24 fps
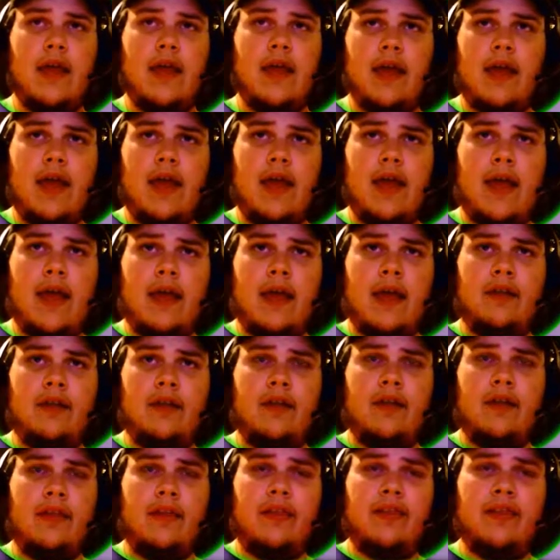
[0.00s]
And
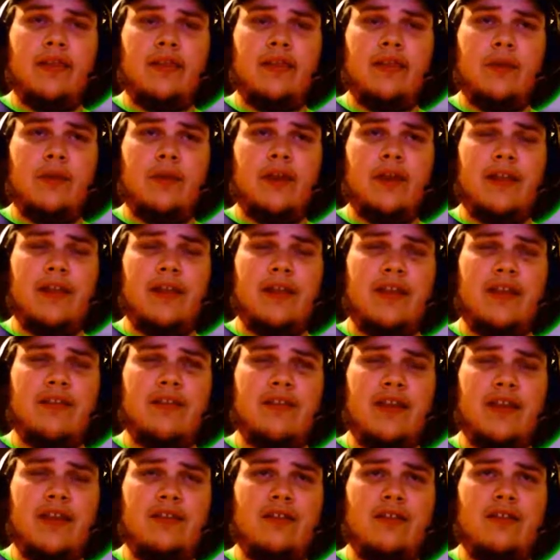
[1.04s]
let's see what he leads
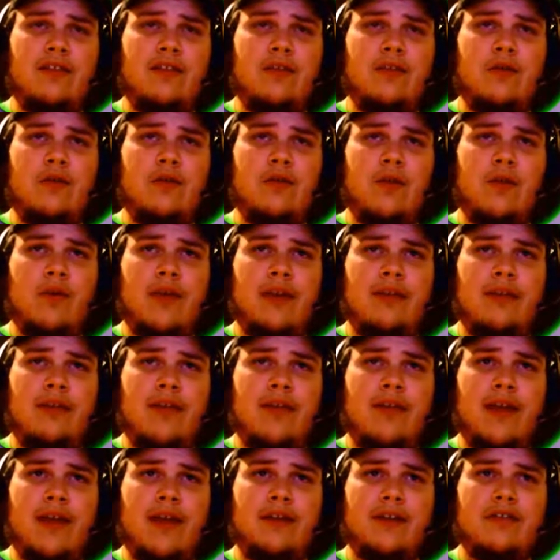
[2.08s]
into
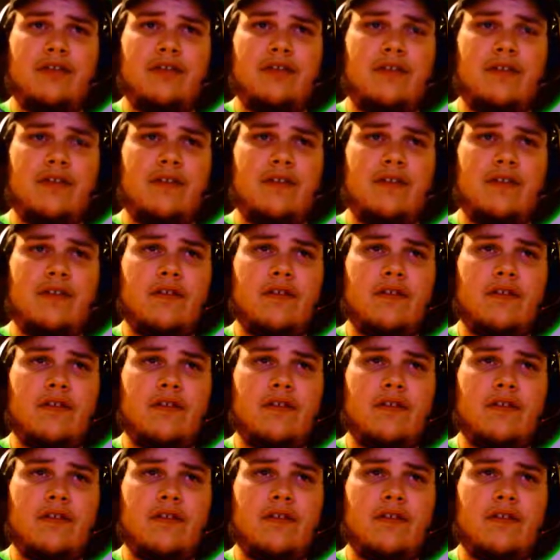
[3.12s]
next.